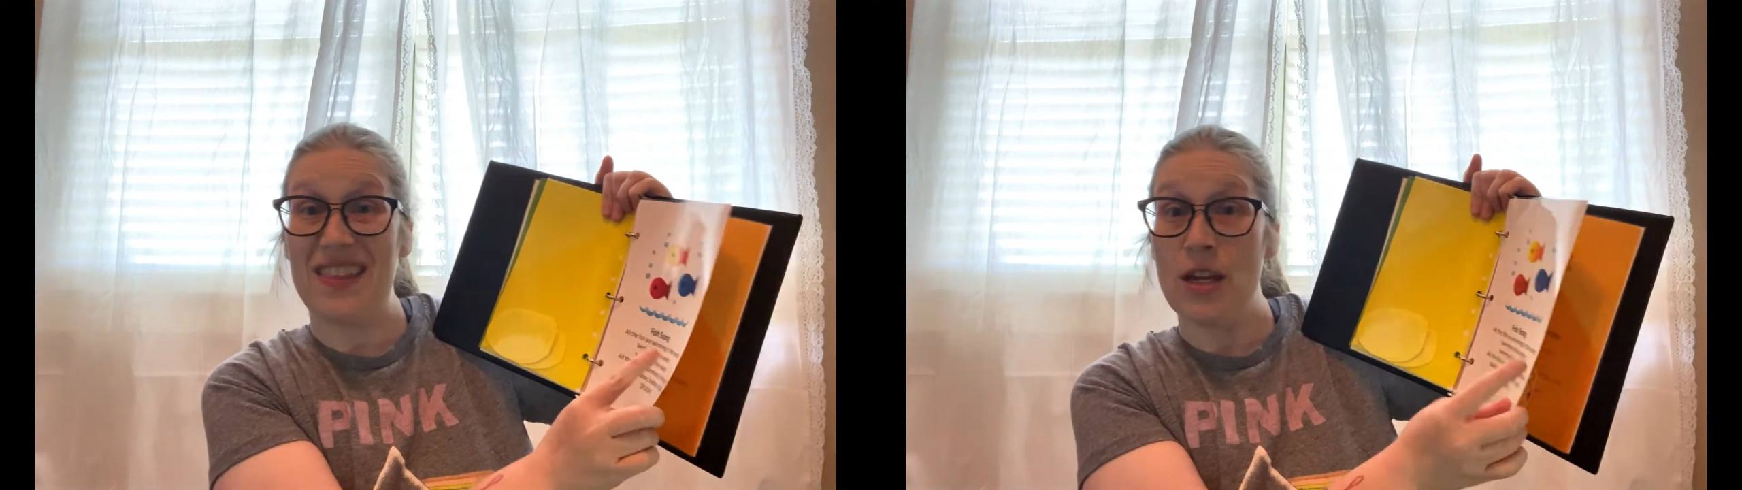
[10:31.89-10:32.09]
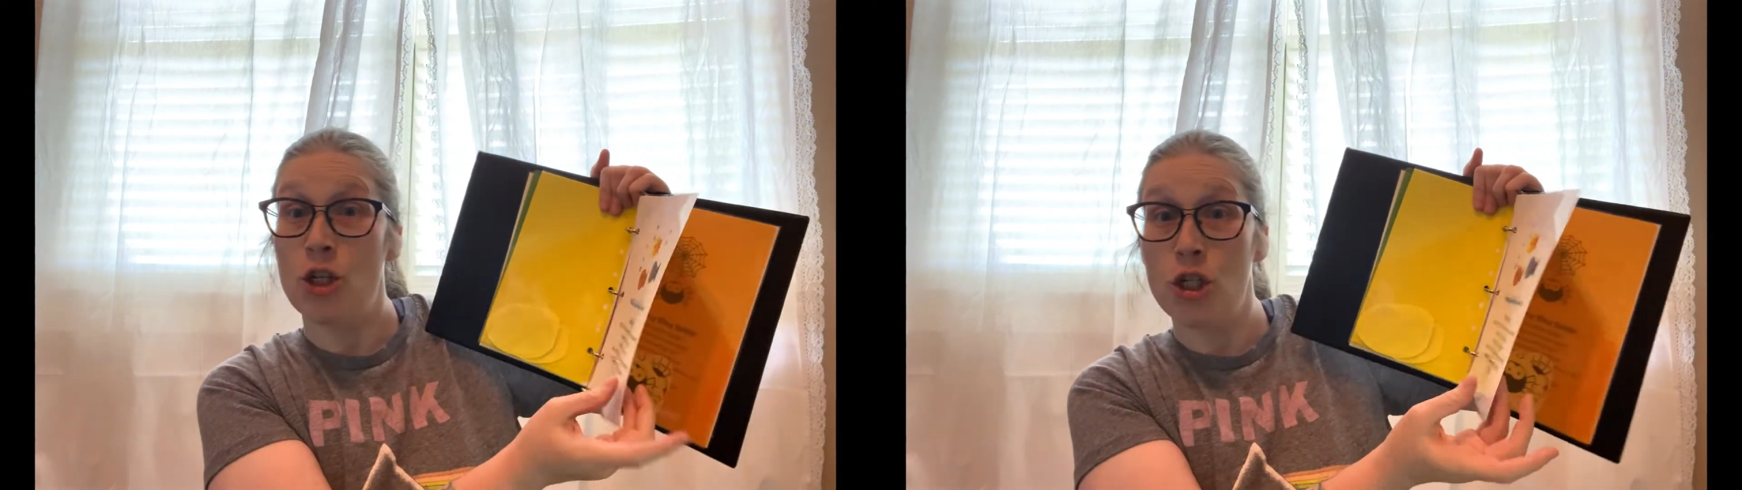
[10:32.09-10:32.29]

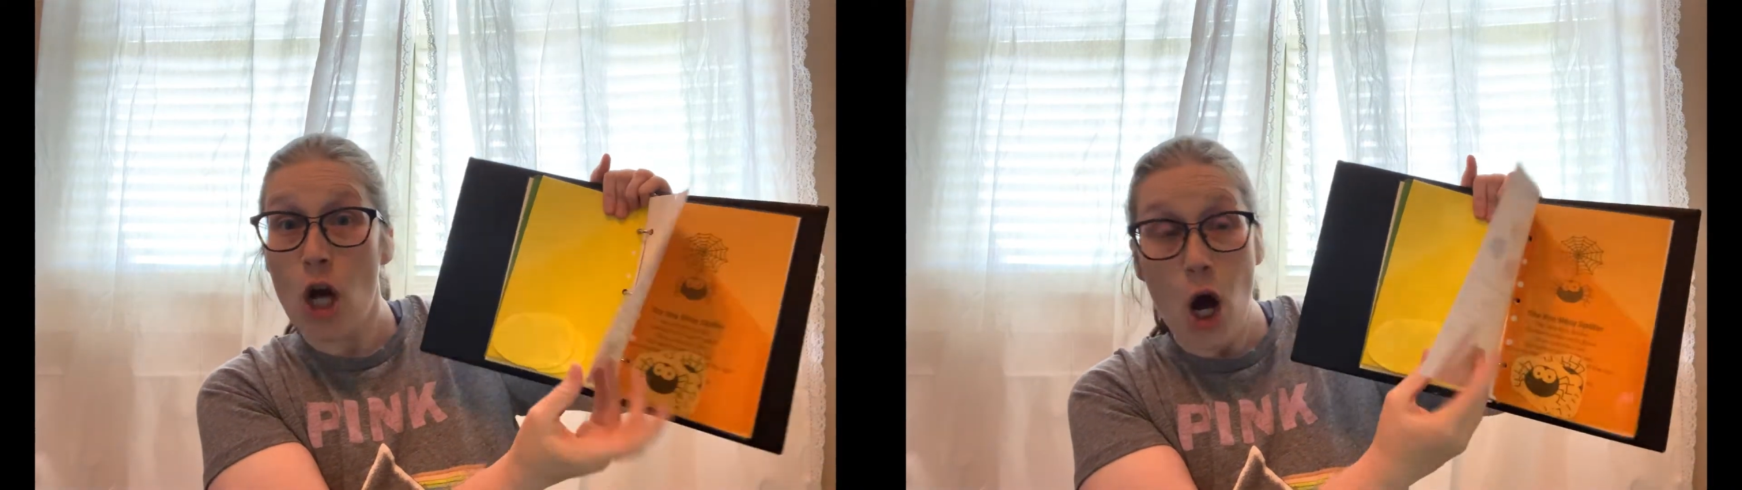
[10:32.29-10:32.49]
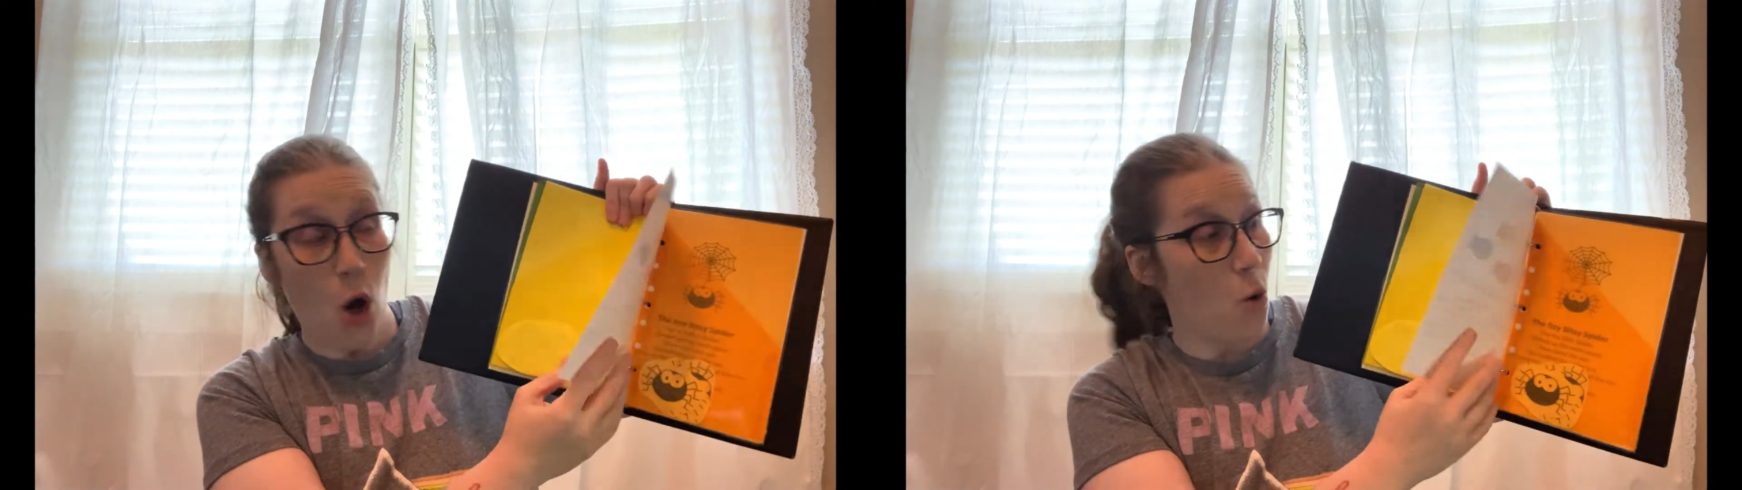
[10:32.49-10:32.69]
that
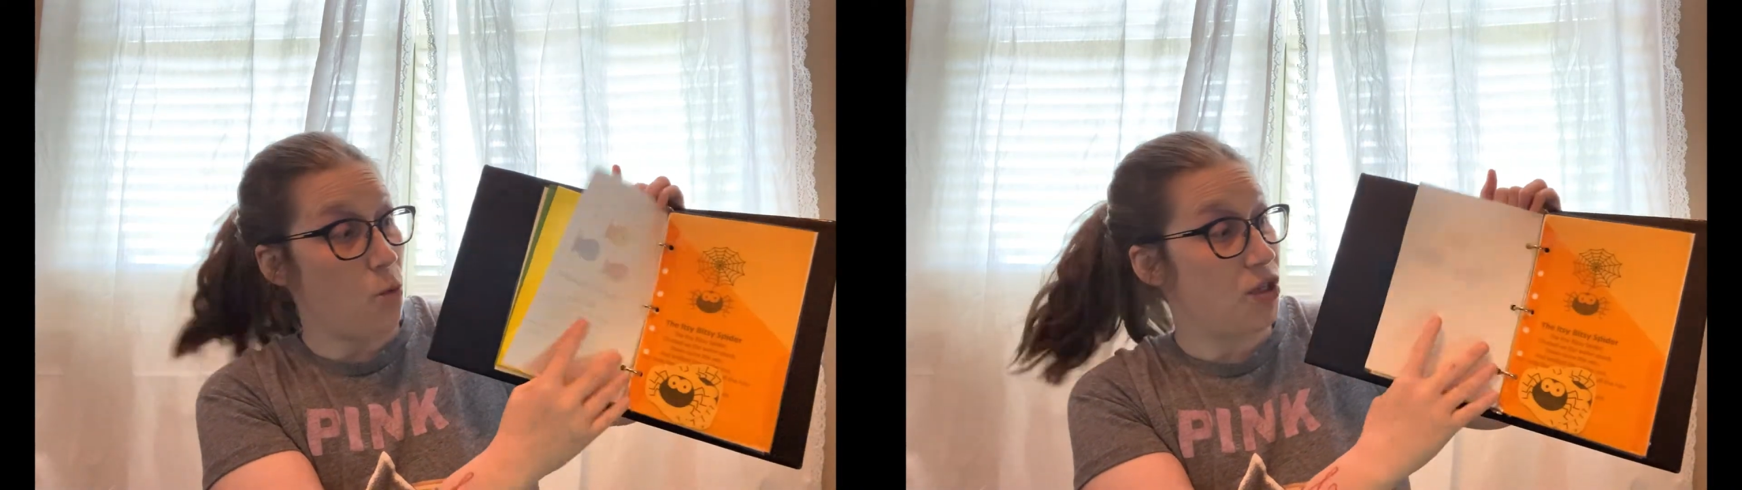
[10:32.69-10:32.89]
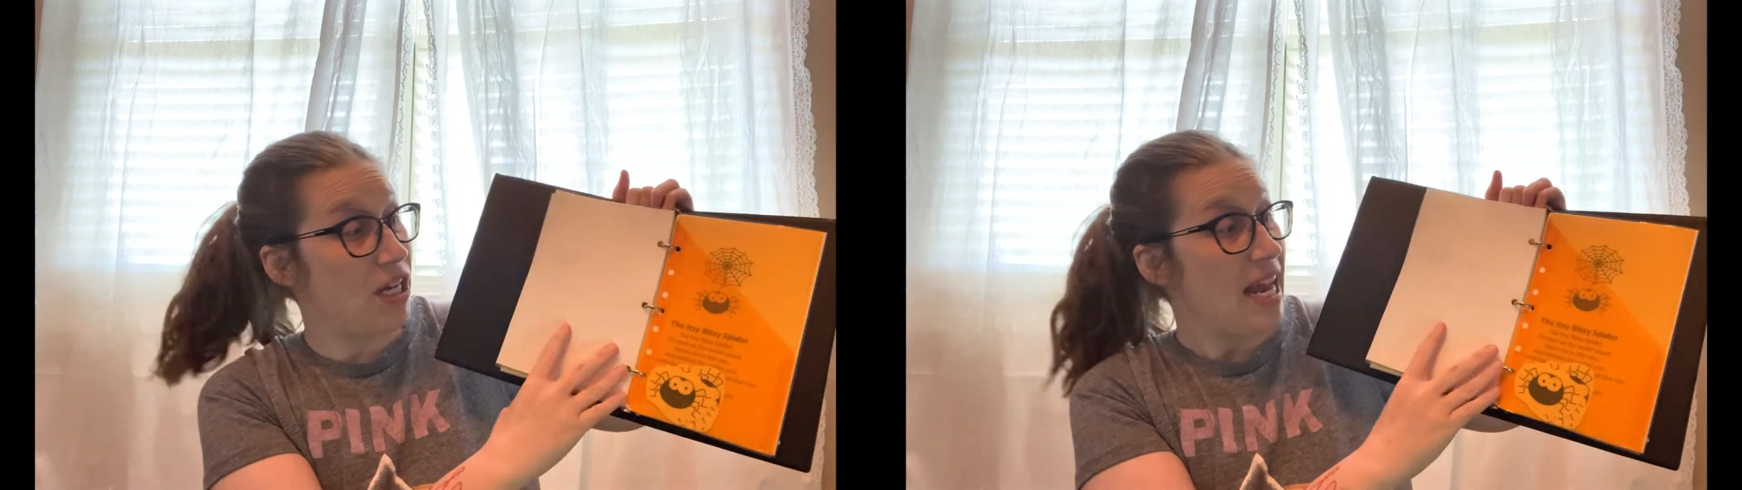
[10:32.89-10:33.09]

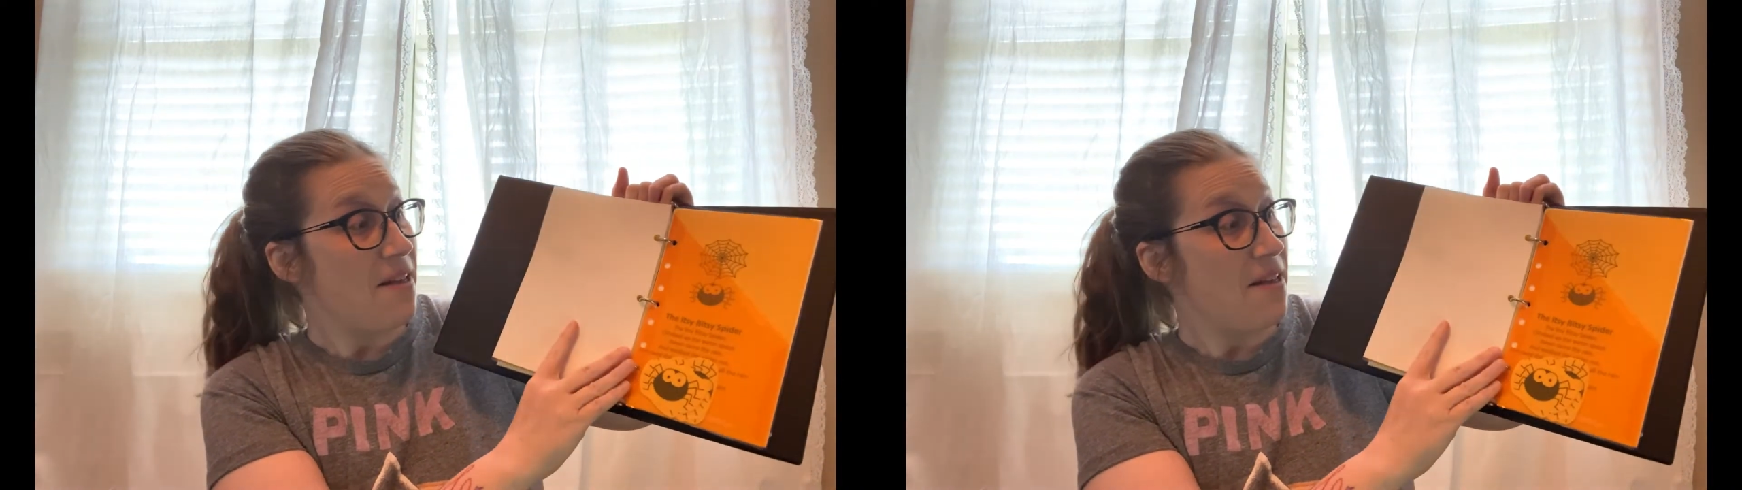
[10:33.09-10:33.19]
don't,